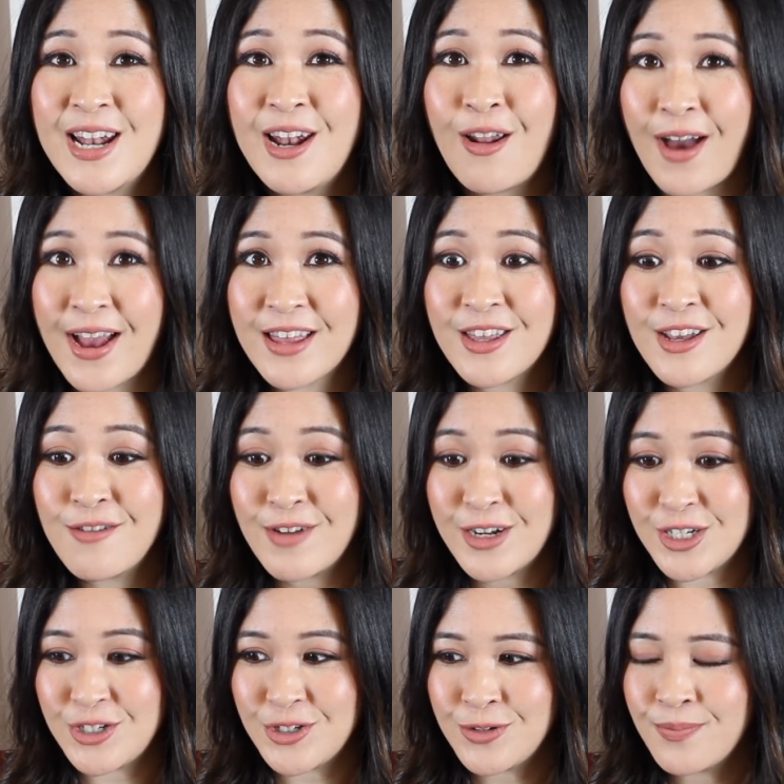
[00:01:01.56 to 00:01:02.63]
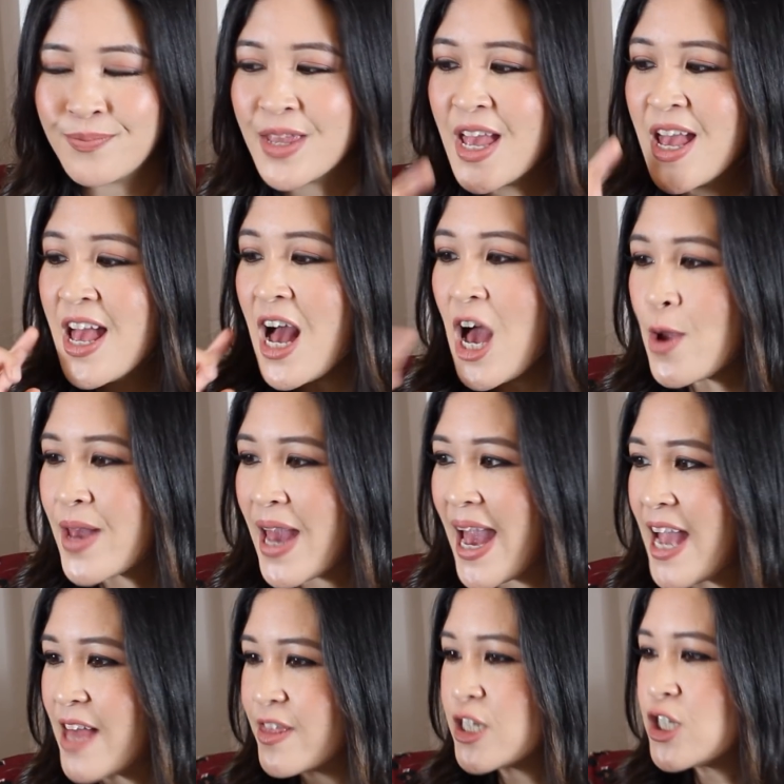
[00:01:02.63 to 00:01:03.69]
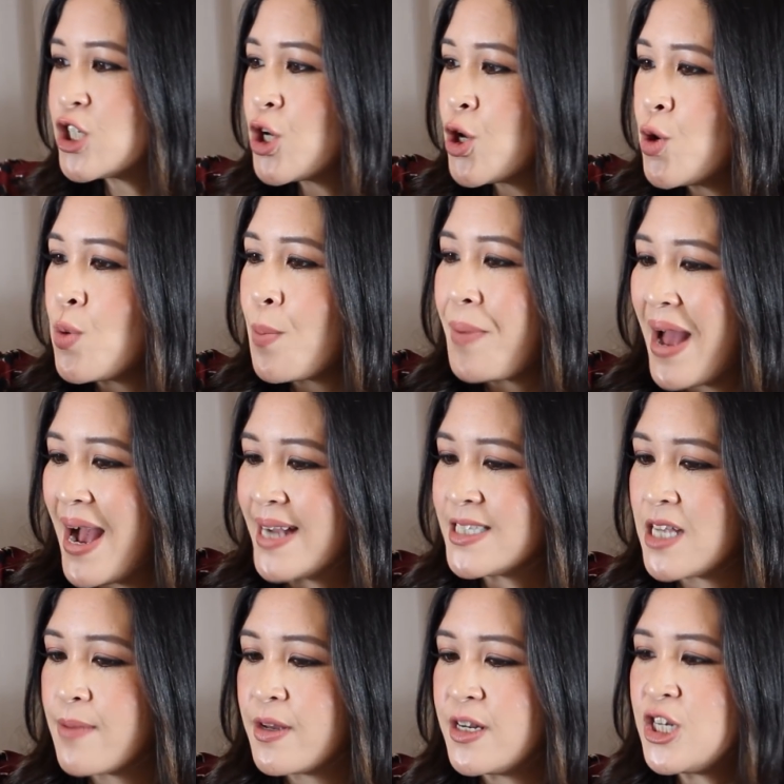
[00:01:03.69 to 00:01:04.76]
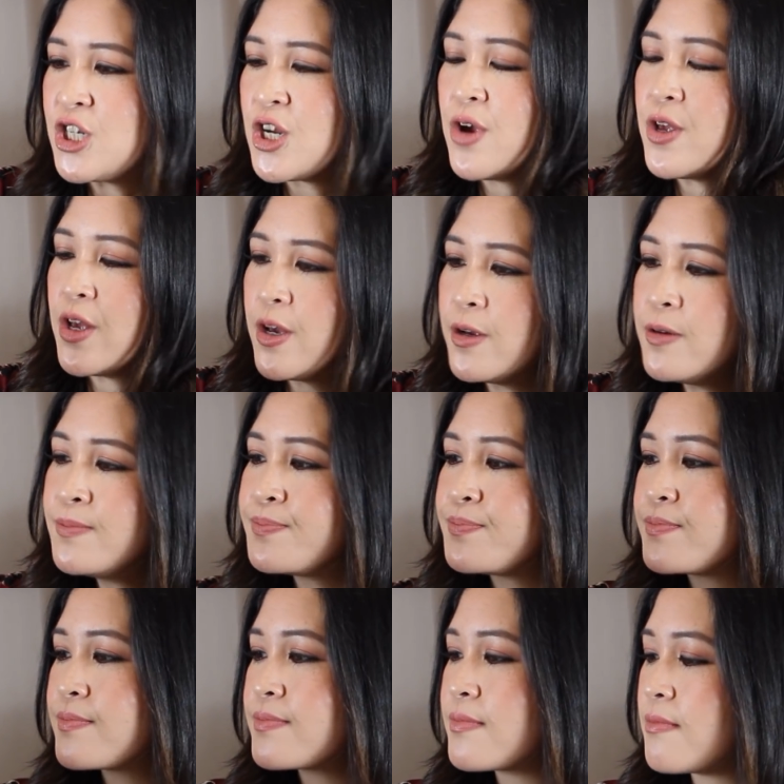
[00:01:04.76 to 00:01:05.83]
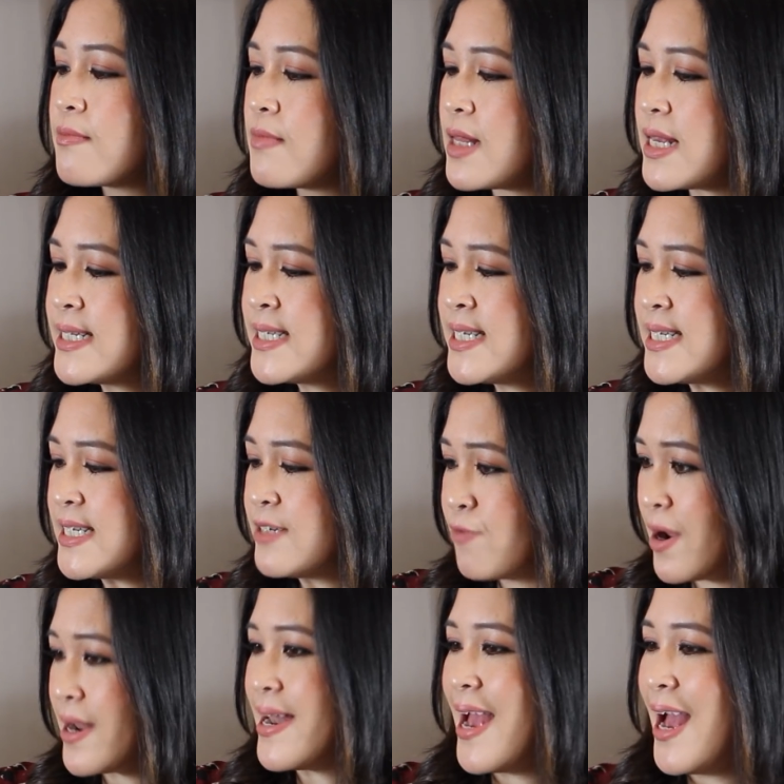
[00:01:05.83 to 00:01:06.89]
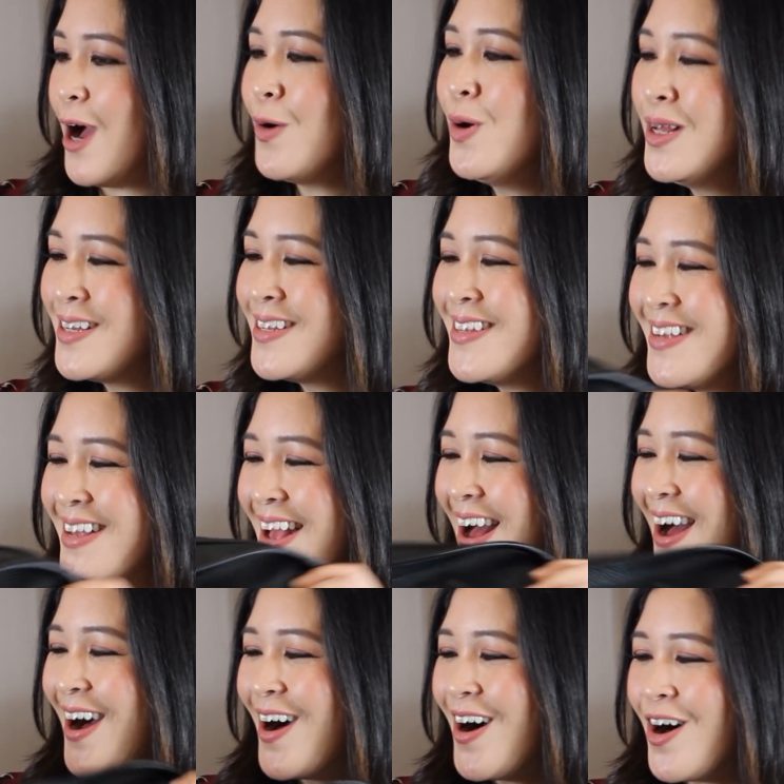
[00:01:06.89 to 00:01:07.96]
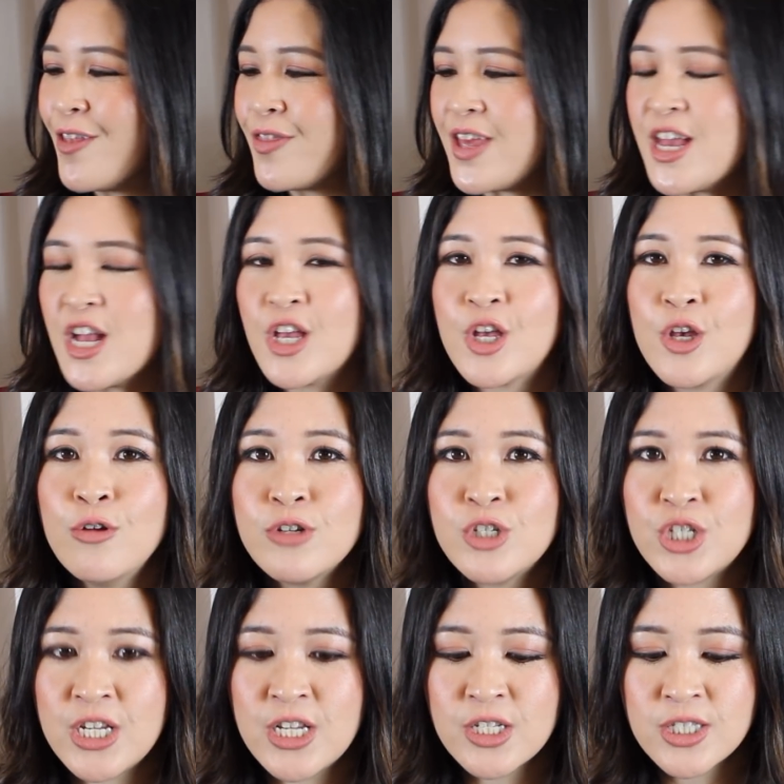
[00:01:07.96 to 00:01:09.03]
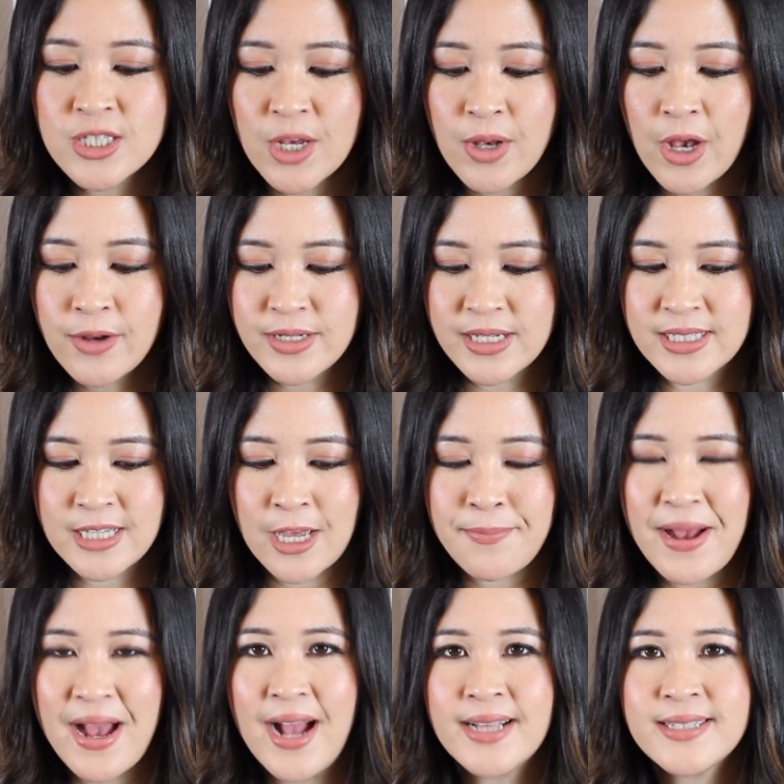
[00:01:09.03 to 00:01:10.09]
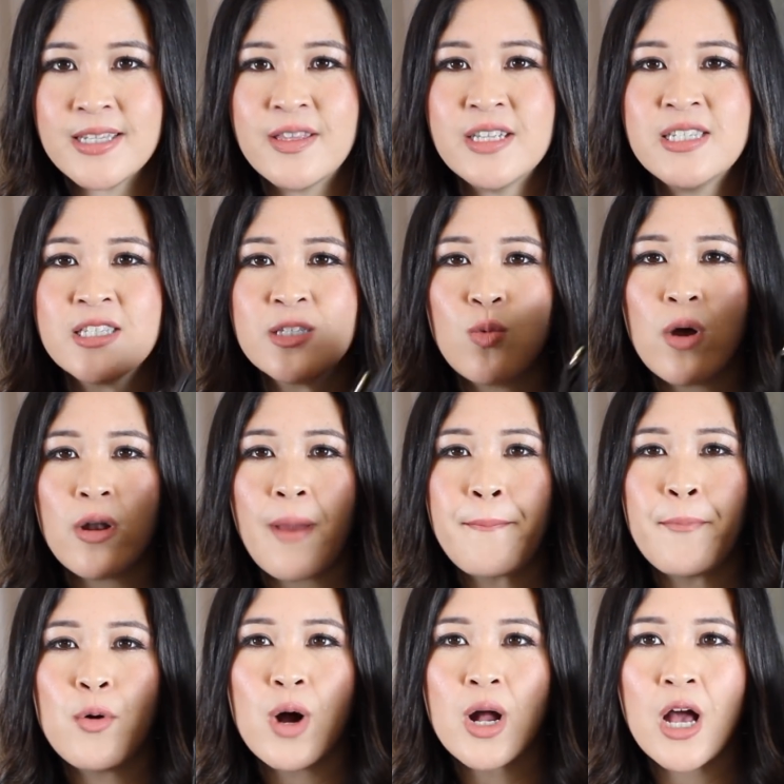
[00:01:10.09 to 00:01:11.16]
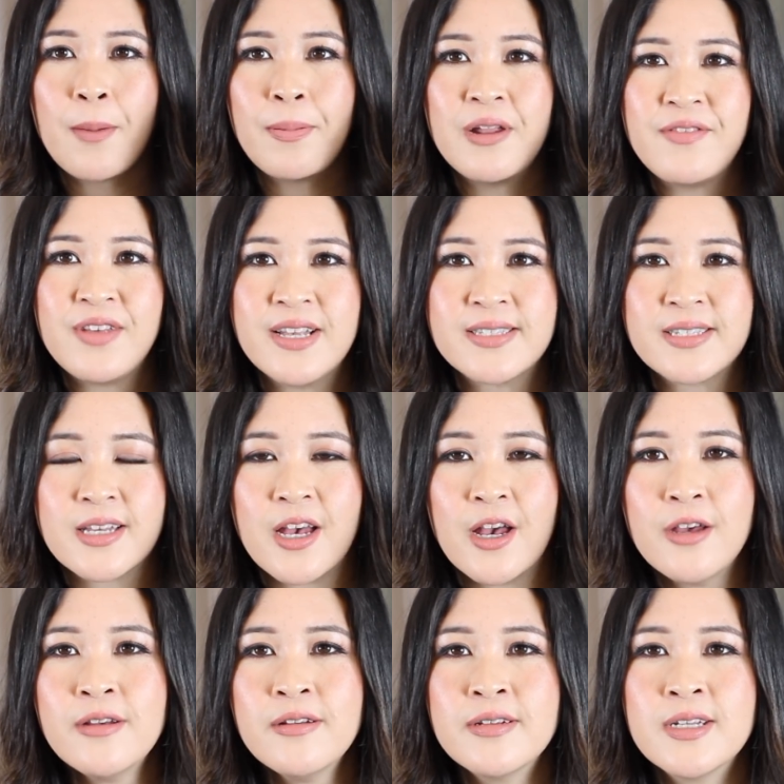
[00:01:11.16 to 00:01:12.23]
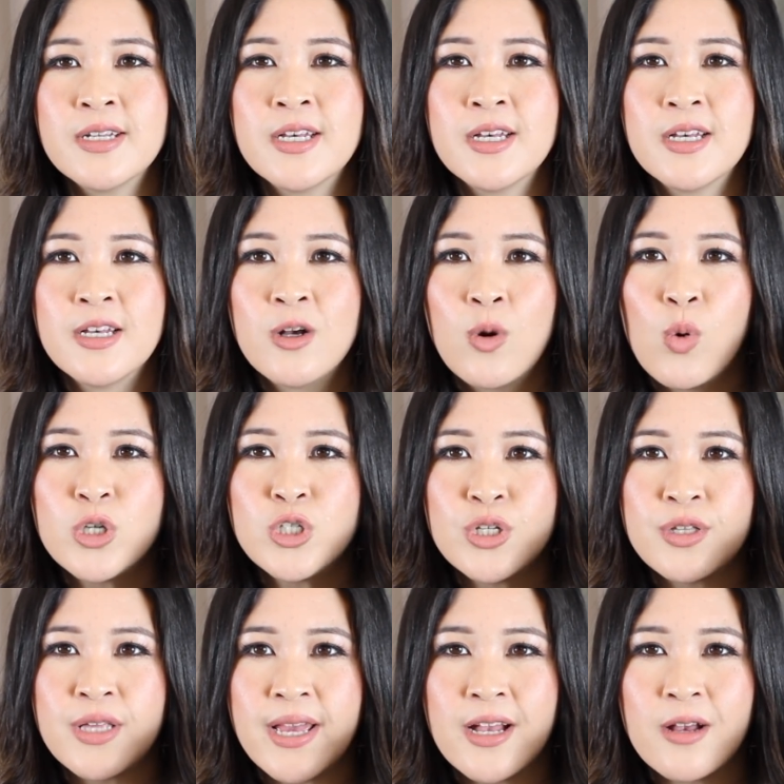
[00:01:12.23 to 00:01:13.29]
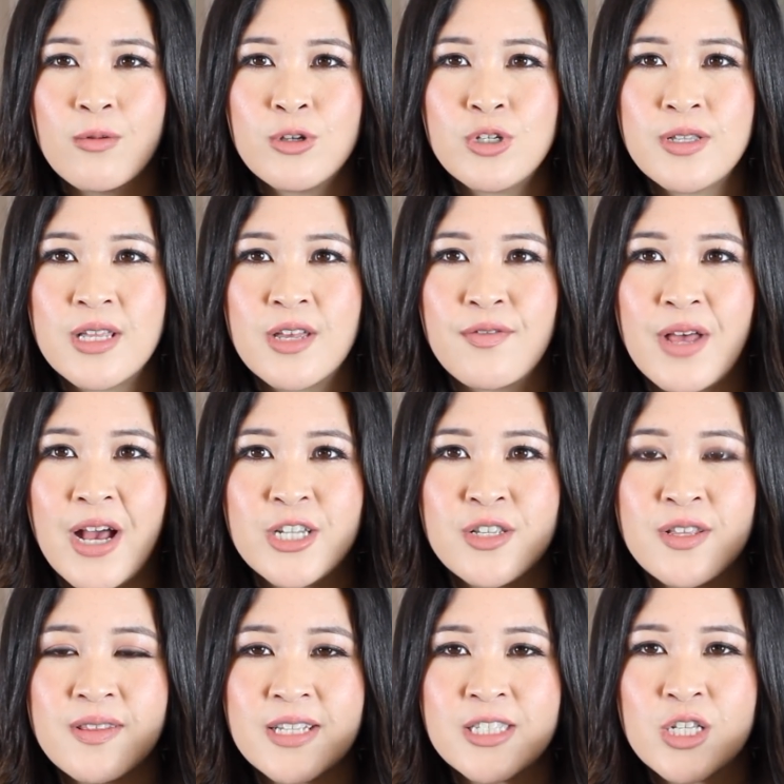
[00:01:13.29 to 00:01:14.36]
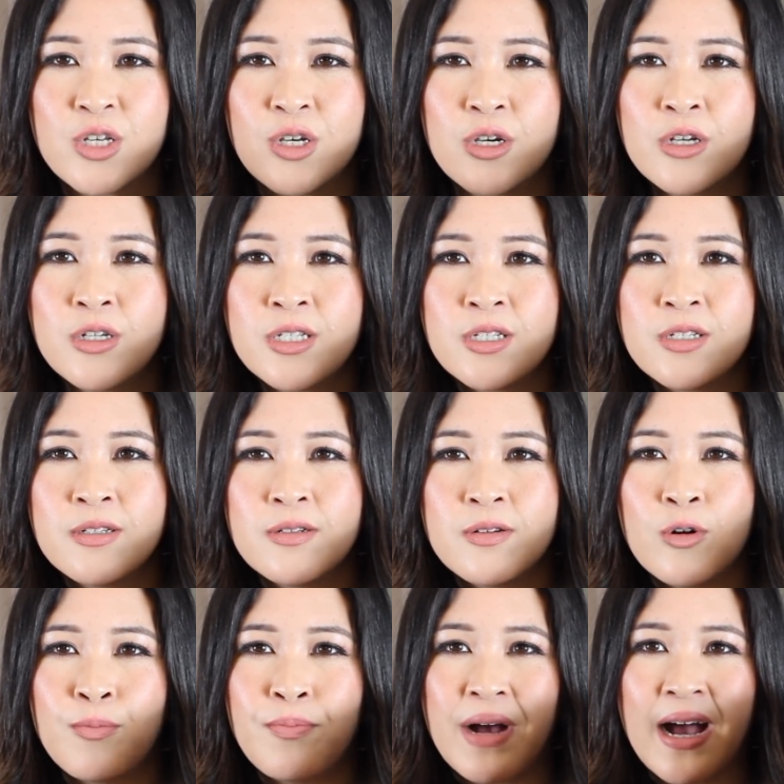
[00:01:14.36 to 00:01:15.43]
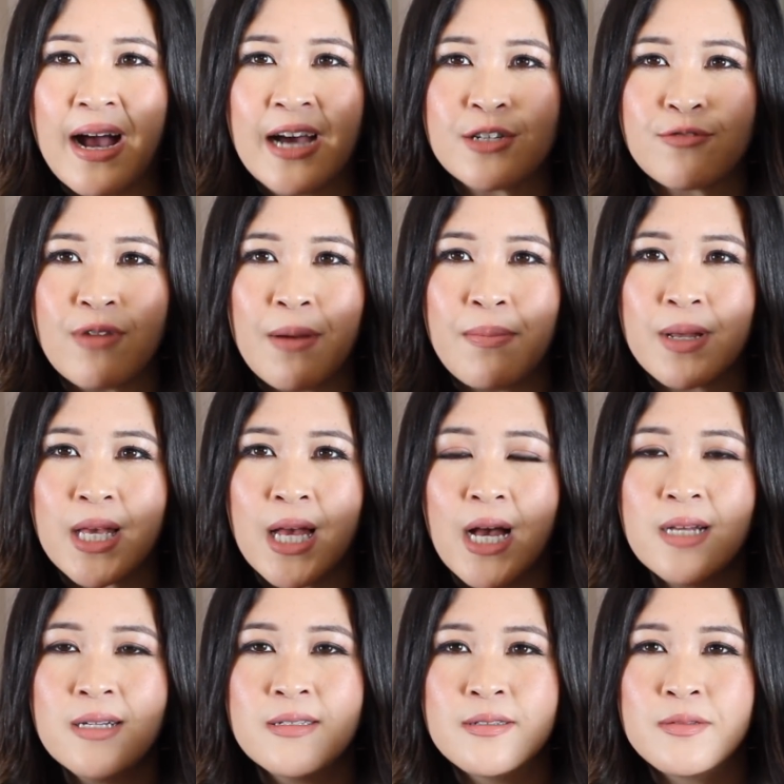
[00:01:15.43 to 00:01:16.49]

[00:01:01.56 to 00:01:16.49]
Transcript: like the original. Okay, the two bags I'm going to show you right now are the Gucci Soho Disco bag. So this is the one I bought a couple of years ago. What do you think? What do you think of that? Do you think that's a good or bad replica?